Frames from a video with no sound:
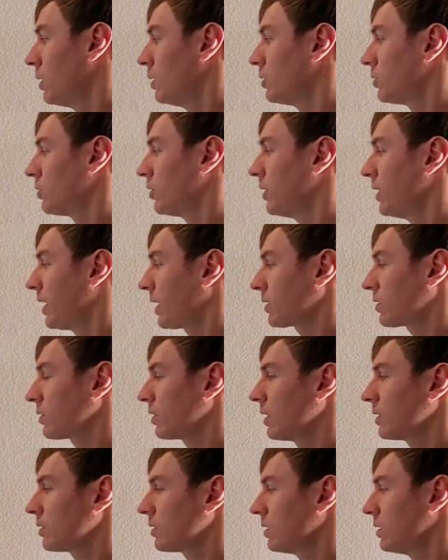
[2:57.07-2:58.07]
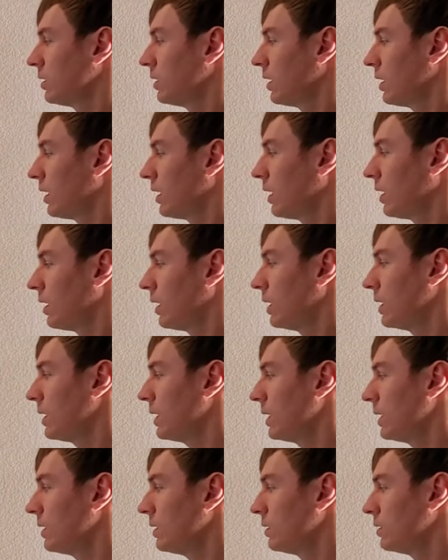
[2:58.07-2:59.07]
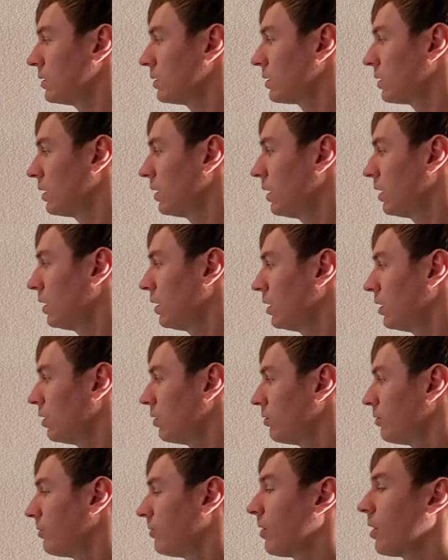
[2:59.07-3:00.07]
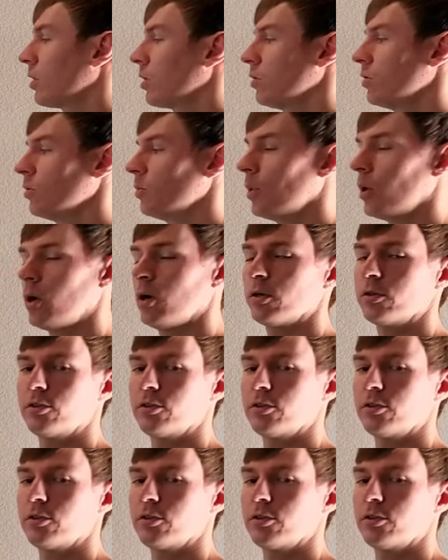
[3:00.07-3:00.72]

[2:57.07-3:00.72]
So the next lesson is follow the ball.